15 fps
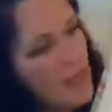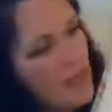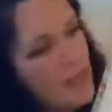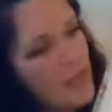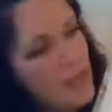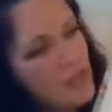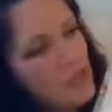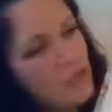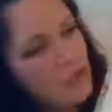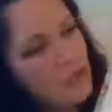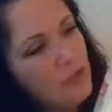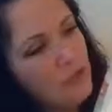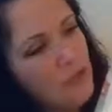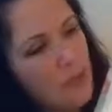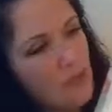Each of
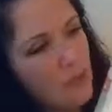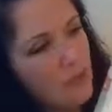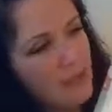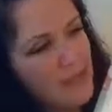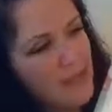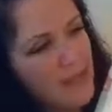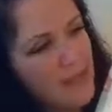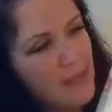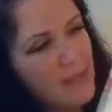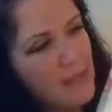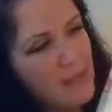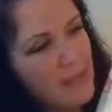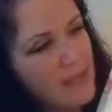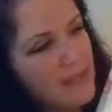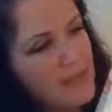her neighbors had
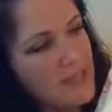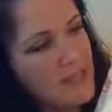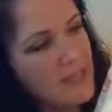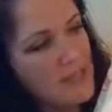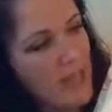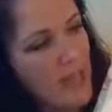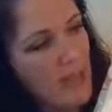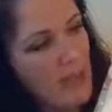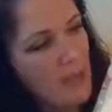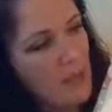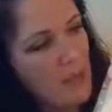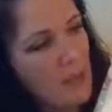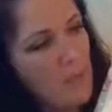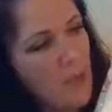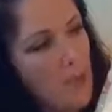something to say
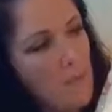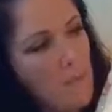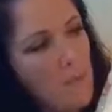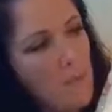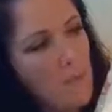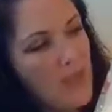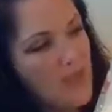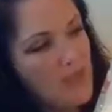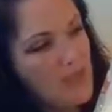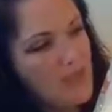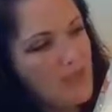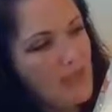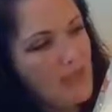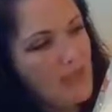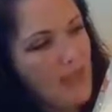about
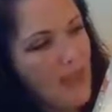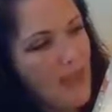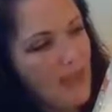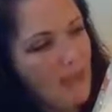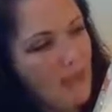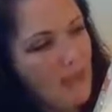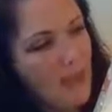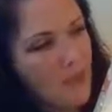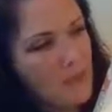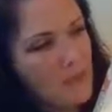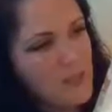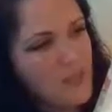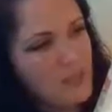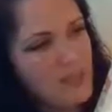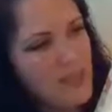benches and
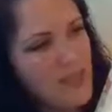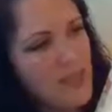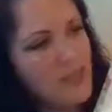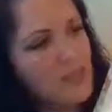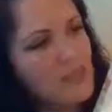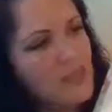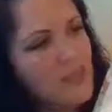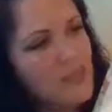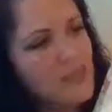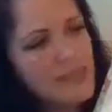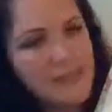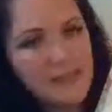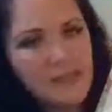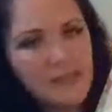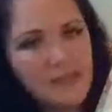fountains and
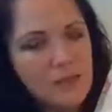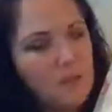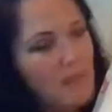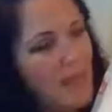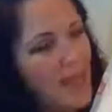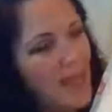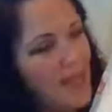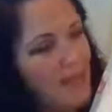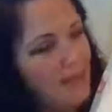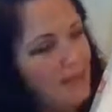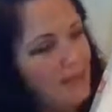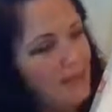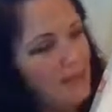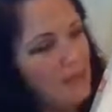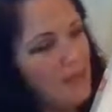places to play.
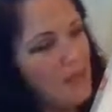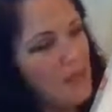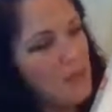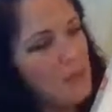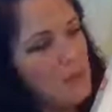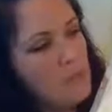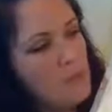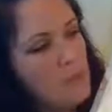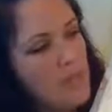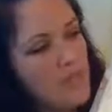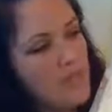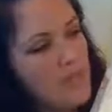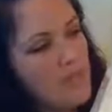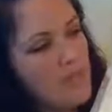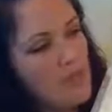
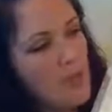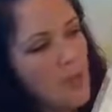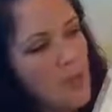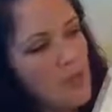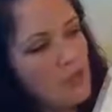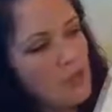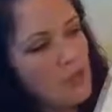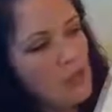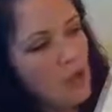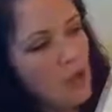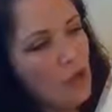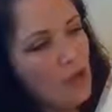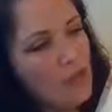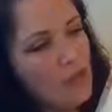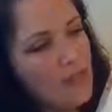Meeting spots,
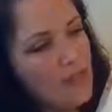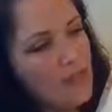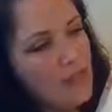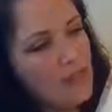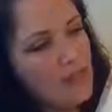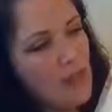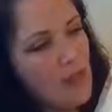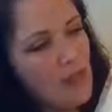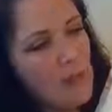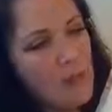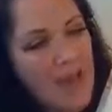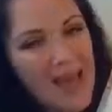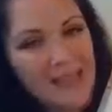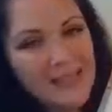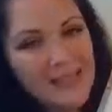gardens, a
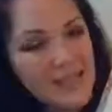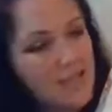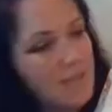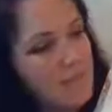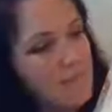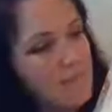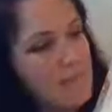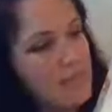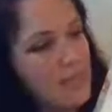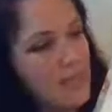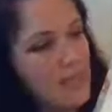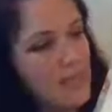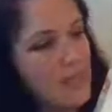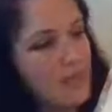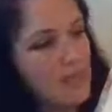basket for
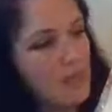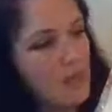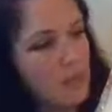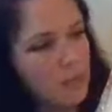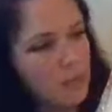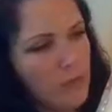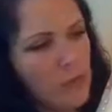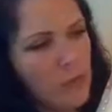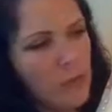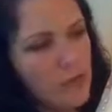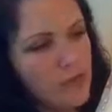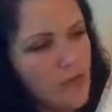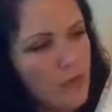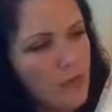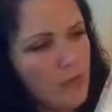bees, a rubber
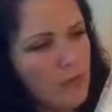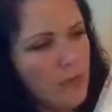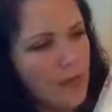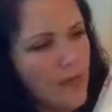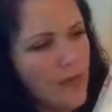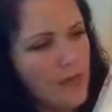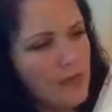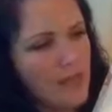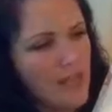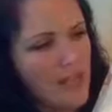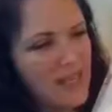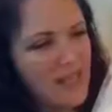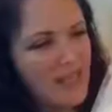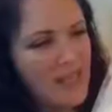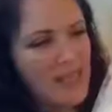duck pond,
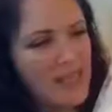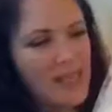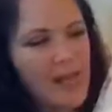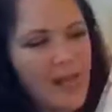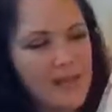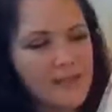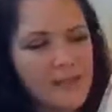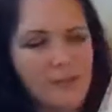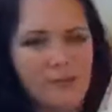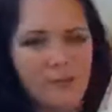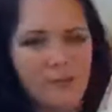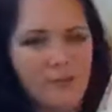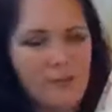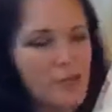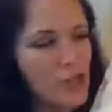and a kiosk
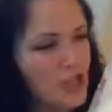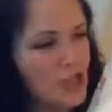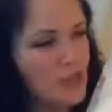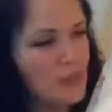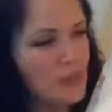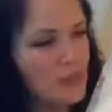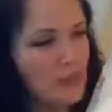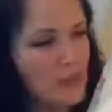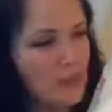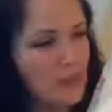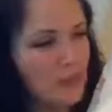for cheese.